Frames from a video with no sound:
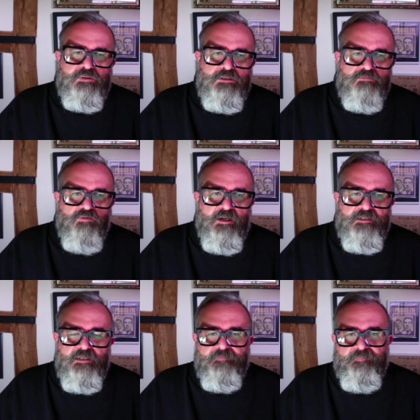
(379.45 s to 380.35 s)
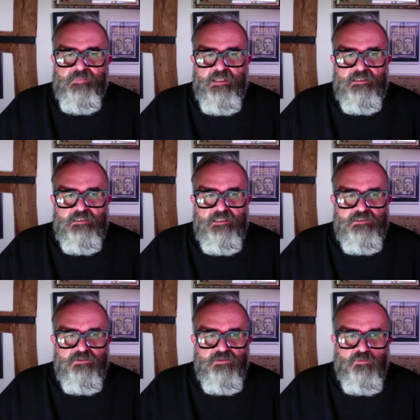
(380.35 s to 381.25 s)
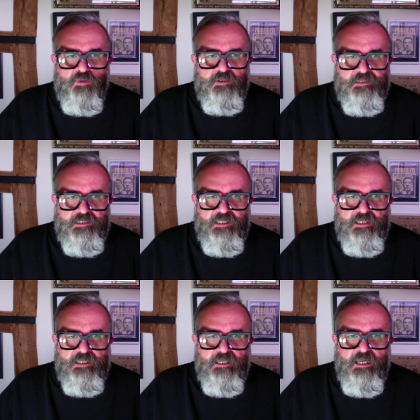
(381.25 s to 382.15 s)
Right, let's look at the wording here.